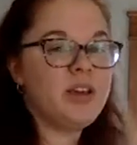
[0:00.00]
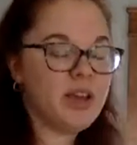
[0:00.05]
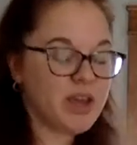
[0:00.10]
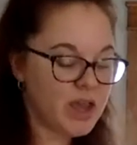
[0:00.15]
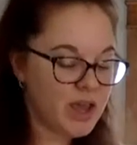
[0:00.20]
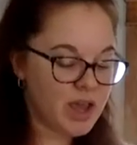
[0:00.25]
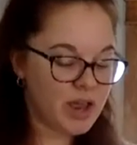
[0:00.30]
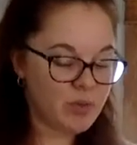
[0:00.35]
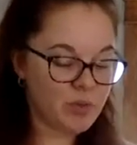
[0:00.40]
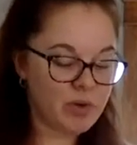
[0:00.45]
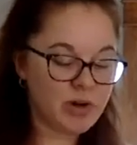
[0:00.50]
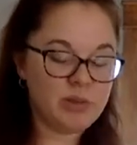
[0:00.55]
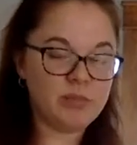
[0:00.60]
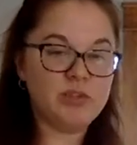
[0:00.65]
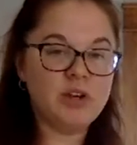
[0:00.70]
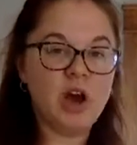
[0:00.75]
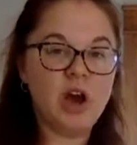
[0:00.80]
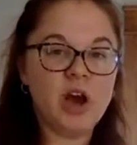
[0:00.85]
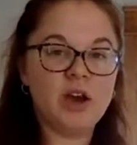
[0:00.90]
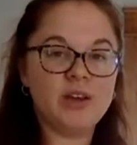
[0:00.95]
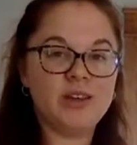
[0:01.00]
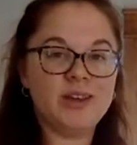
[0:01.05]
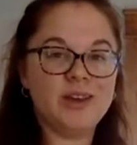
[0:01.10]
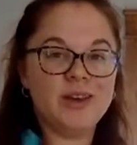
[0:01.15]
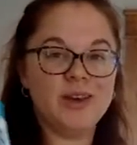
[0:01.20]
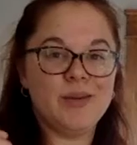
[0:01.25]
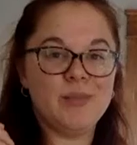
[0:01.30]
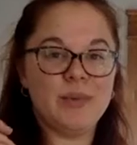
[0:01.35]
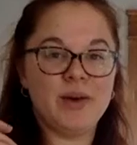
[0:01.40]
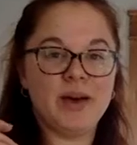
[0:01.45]
and when I'm talking
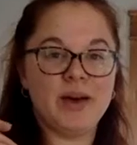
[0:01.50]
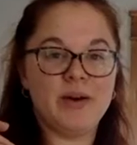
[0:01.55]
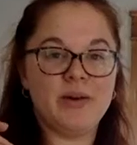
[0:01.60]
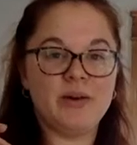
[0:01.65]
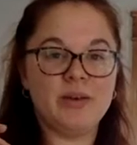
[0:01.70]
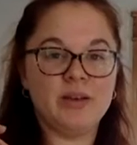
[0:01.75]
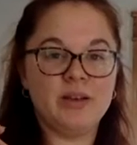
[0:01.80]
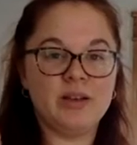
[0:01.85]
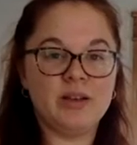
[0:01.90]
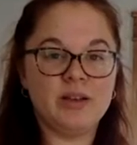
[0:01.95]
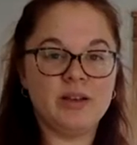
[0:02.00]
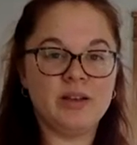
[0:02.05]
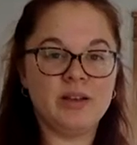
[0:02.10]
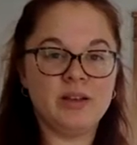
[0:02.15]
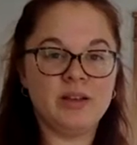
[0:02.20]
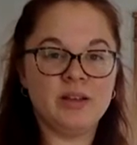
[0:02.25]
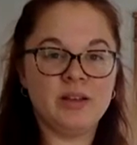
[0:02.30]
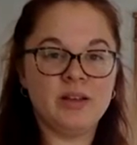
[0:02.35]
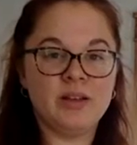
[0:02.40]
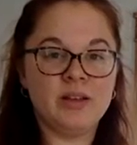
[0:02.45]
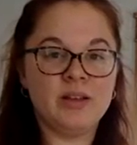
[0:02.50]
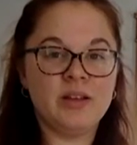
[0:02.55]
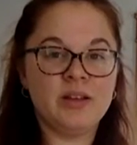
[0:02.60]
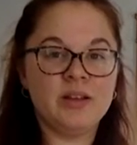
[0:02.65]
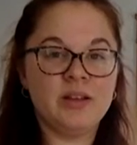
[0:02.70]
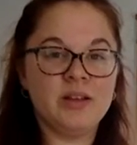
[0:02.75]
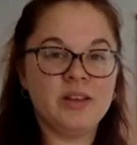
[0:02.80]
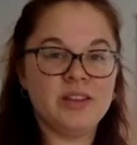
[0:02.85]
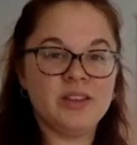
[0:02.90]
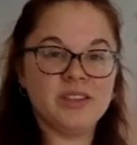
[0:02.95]
about
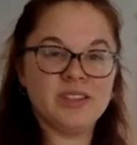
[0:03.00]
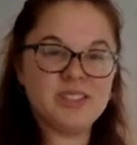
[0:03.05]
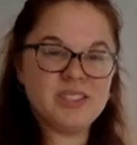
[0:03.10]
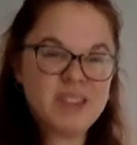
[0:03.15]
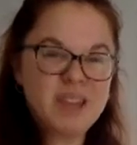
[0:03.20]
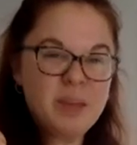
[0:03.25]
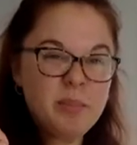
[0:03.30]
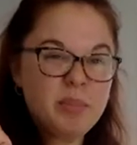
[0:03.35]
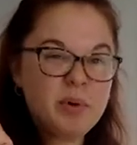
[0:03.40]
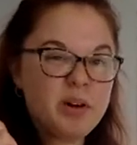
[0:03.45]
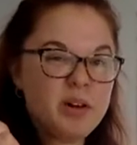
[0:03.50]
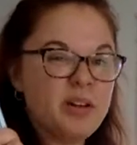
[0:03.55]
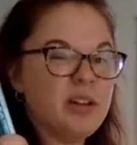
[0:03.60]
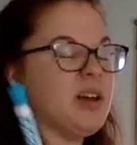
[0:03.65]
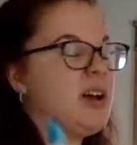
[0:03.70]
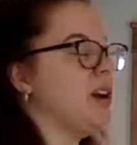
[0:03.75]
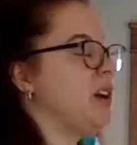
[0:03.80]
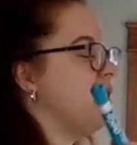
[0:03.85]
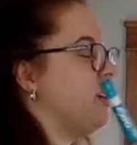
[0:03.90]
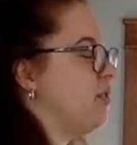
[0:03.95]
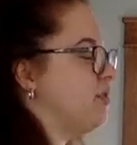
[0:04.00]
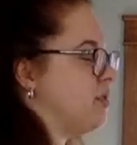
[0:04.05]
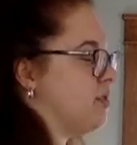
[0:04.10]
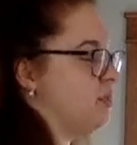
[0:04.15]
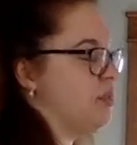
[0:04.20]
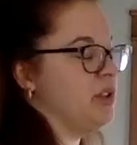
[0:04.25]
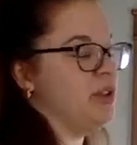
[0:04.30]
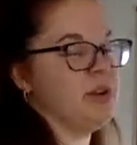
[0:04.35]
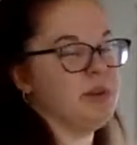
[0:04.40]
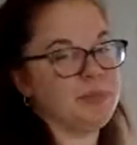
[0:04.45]
the sample, I'm going to use
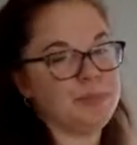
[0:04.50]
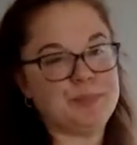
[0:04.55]
blue.